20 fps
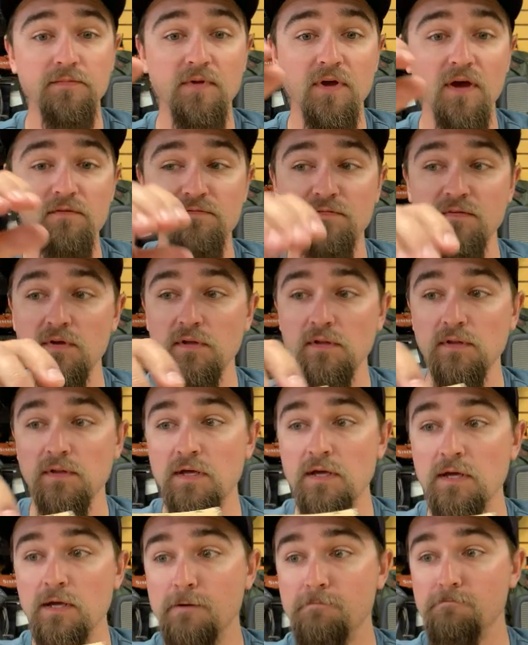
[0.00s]

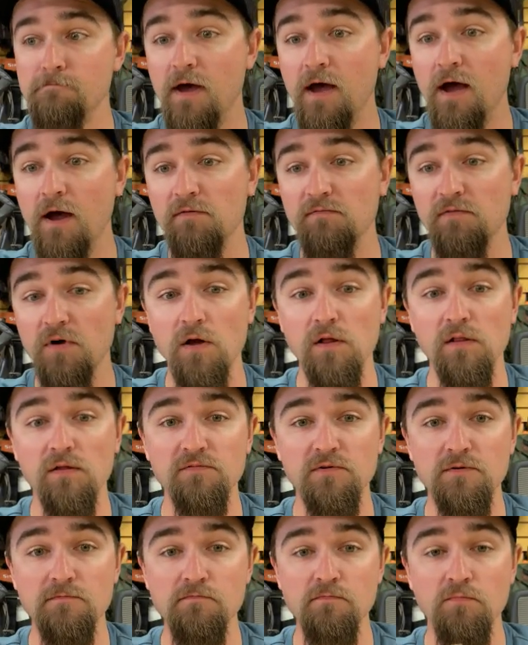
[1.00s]
definitely, out of all of
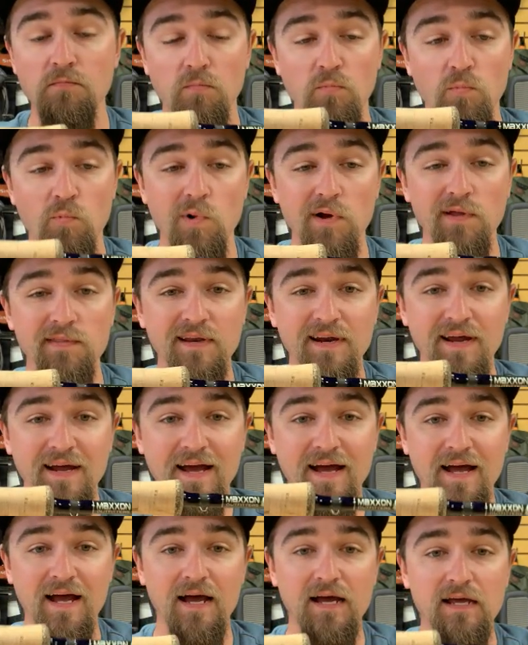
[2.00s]
them, one that I
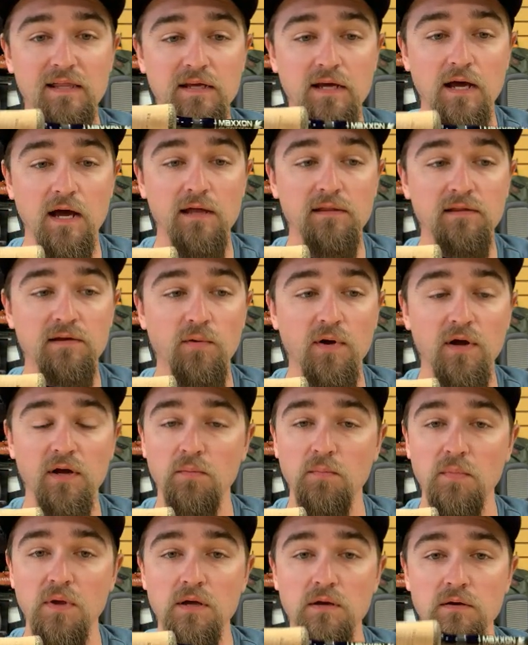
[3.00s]
highly
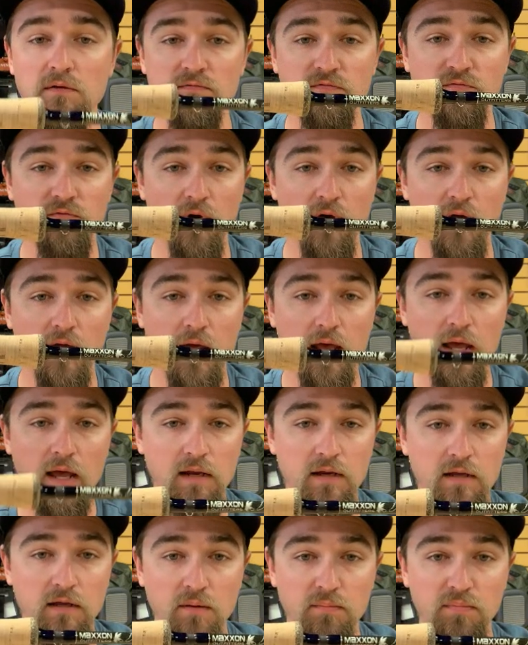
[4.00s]
recommend for
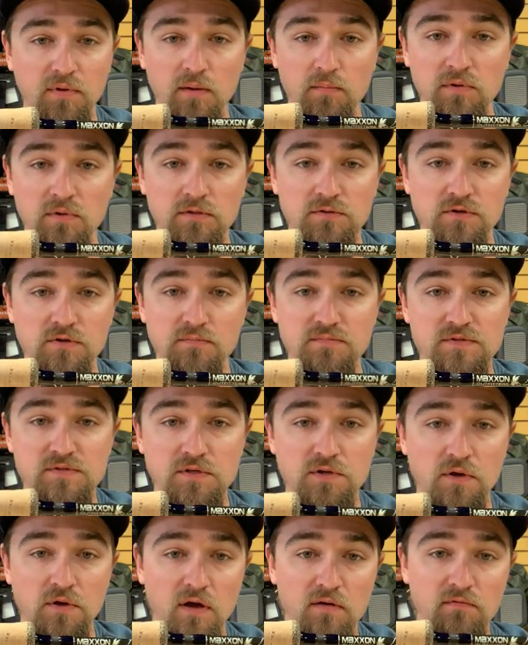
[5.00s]
any upcoming trips that
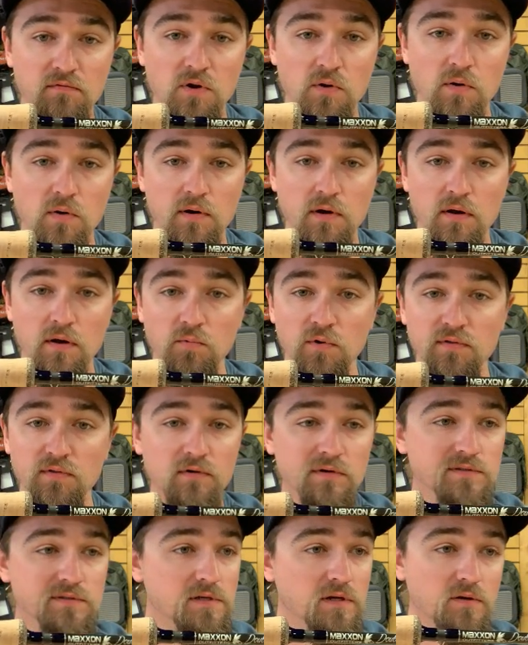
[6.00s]
you have going on, whether
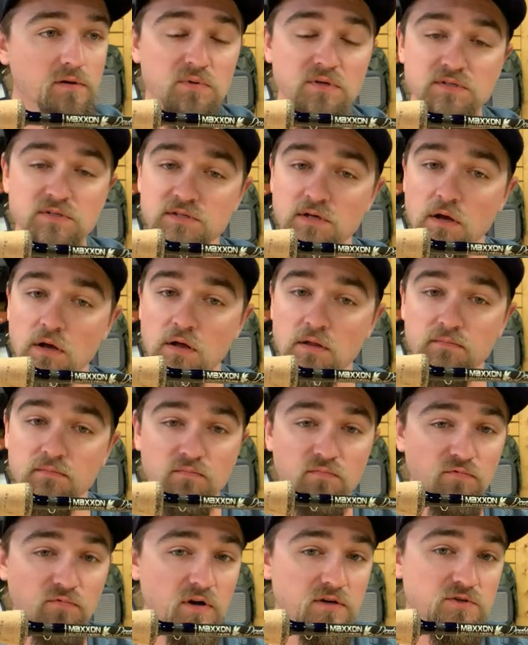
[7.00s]
it's going to be
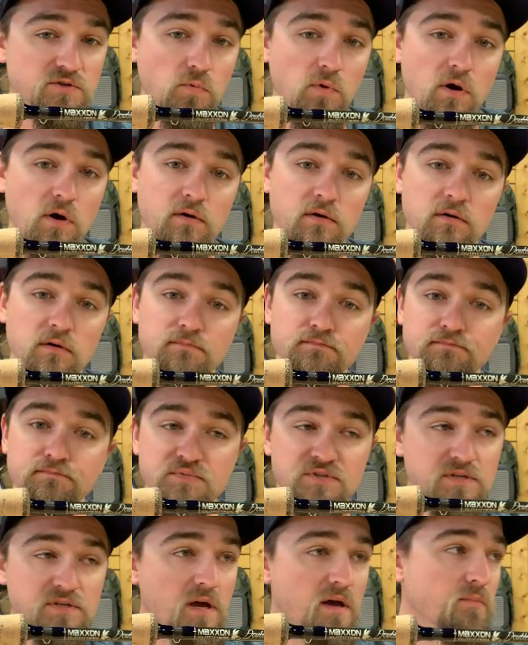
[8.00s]
salt, freshwater,
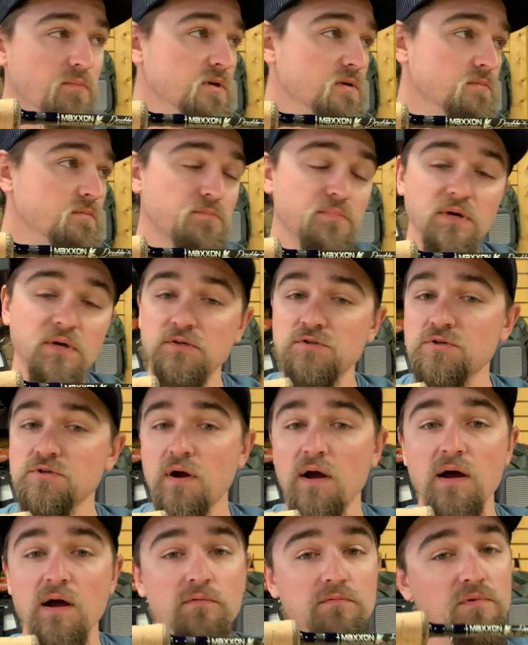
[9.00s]
salmon, big
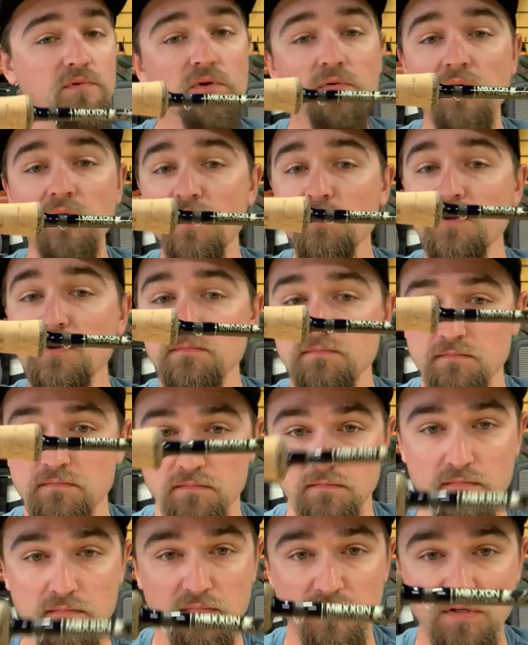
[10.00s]
trout, you name it.
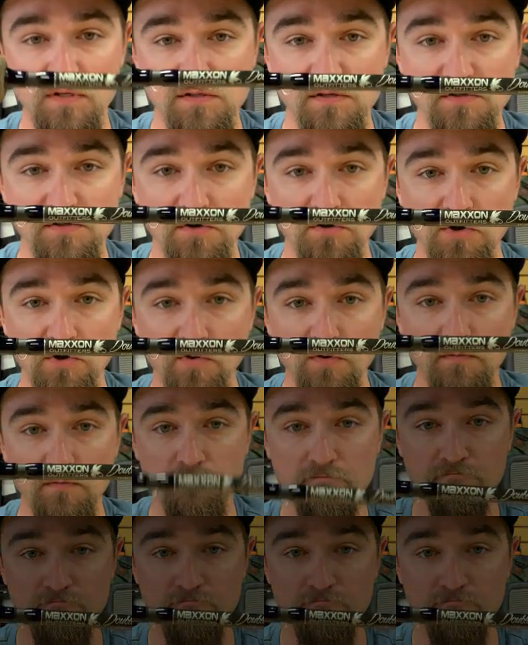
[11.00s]
This is your dude.